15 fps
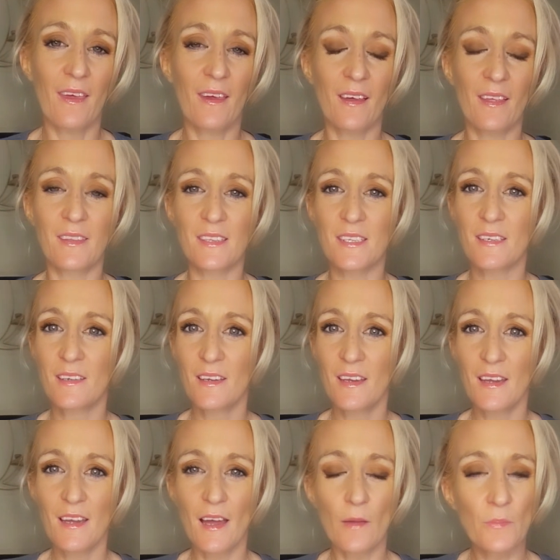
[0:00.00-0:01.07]
And
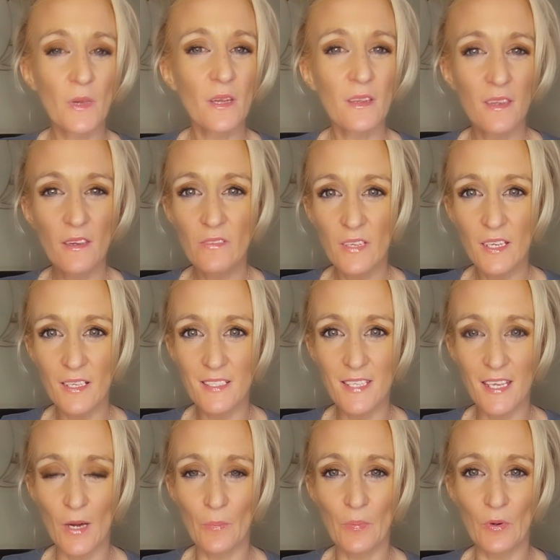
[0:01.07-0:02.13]
I'm going to give an
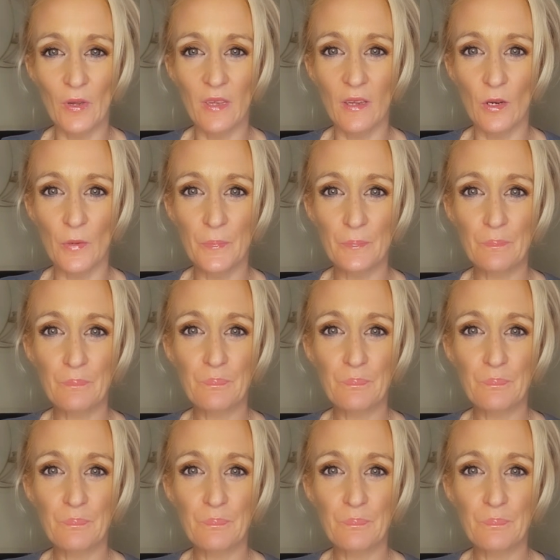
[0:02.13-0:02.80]
example here.